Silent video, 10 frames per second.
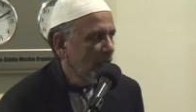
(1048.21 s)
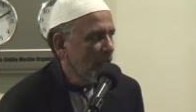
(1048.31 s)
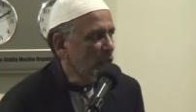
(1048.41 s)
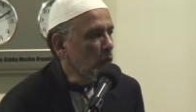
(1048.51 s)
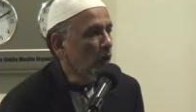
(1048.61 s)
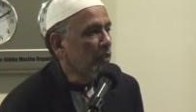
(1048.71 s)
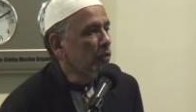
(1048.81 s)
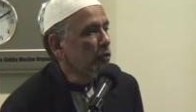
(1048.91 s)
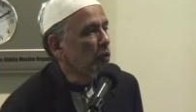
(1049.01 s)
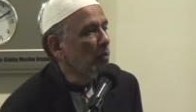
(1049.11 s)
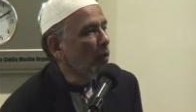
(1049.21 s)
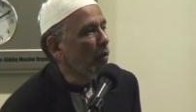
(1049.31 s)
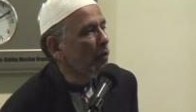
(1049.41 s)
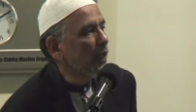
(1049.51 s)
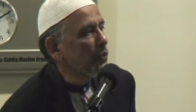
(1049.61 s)
You want to do
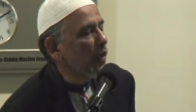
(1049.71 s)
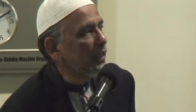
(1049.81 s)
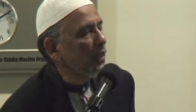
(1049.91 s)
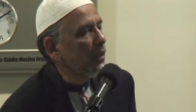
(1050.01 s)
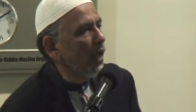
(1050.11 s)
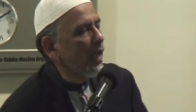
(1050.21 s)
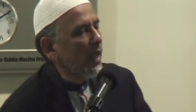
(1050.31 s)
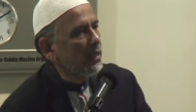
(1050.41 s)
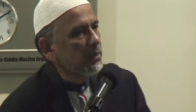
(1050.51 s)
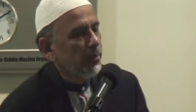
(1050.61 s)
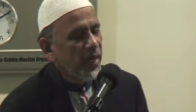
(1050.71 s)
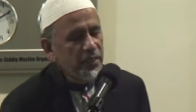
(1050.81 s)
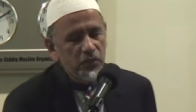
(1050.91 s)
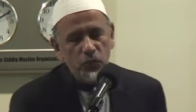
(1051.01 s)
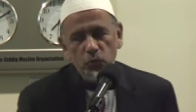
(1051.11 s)
more with what Allah has
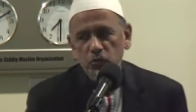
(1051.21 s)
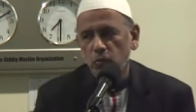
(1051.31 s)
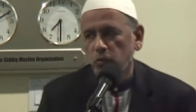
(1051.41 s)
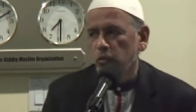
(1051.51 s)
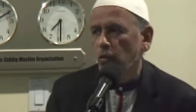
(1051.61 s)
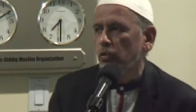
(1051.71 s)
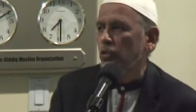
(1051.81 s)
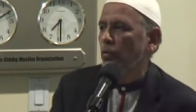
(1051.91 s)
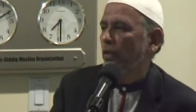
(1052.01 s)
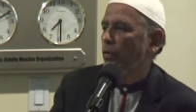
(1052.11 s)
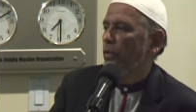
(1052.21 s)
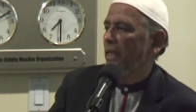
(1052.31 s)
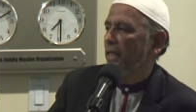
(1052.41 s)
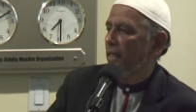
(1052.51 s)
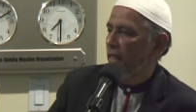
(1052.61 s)
blessed you, so you don't
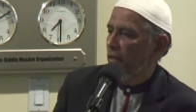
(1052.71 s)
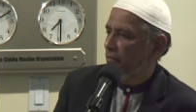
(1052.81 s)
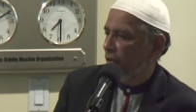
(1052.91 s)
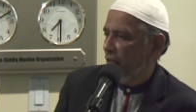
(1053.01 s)
only give